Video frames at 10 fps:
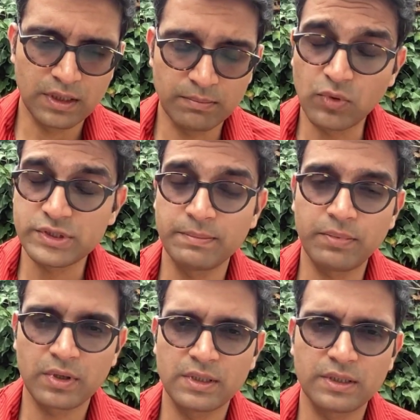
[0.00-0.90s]
most
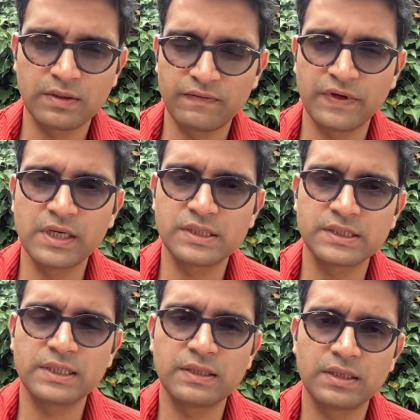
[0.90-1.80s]
important figures
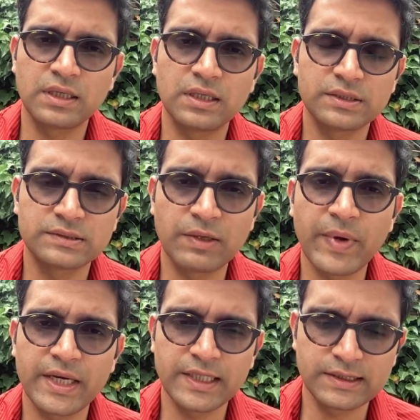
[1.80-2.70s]
in
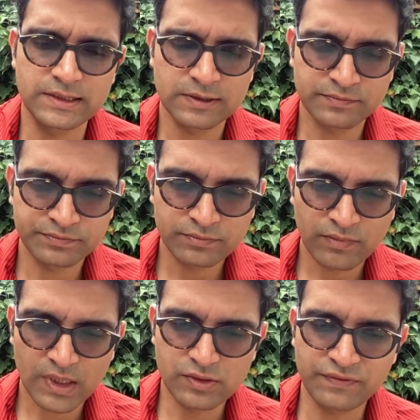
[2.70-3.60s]
semantics.
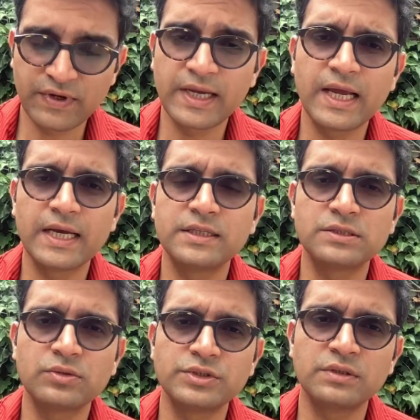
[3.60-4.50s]
So Frege had
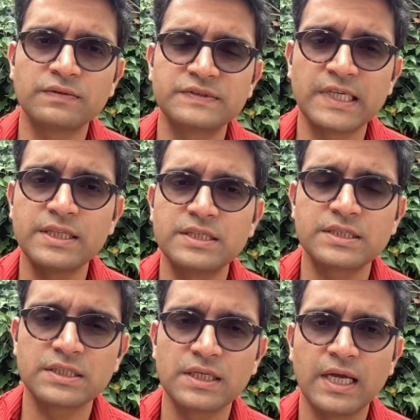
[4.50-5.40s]
this notion of
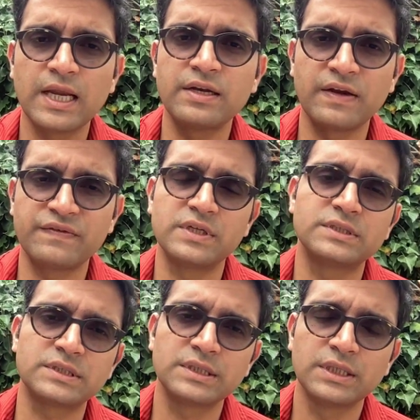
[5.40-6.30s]
sense and
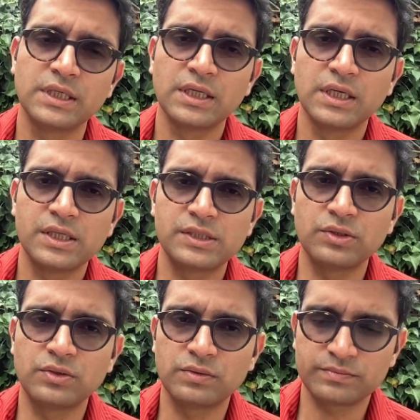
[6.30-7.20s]
reference.
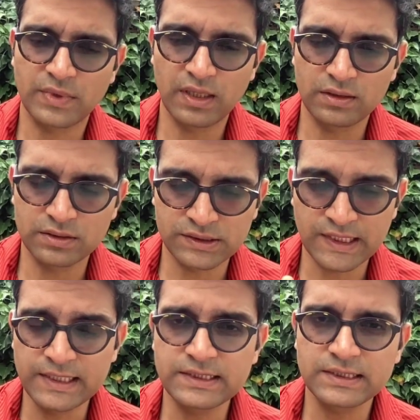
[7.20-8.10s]
So
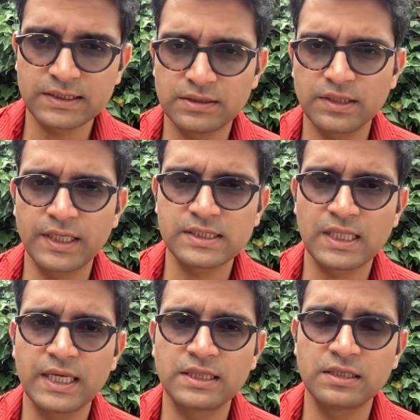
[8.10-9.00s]
sense is
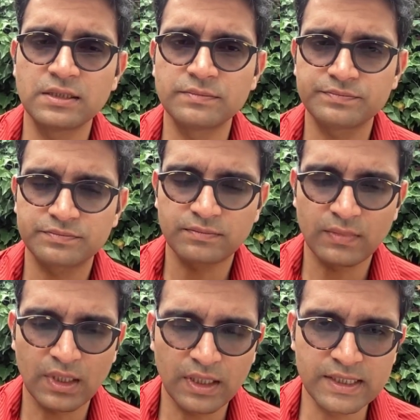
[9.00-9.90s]
like the
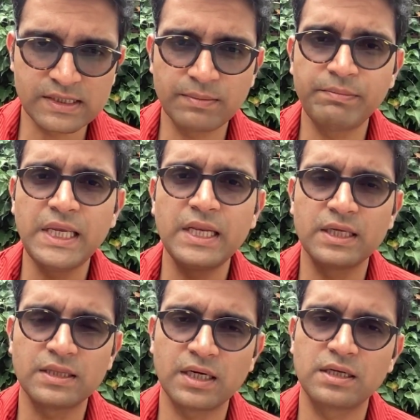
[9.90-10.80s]

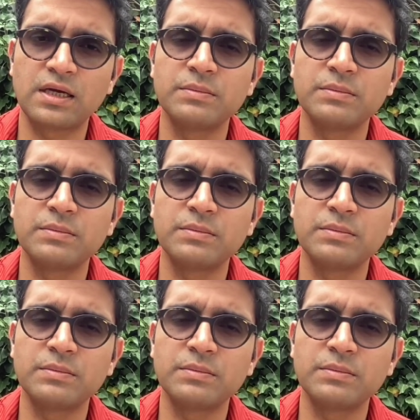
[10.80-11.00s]
meaning that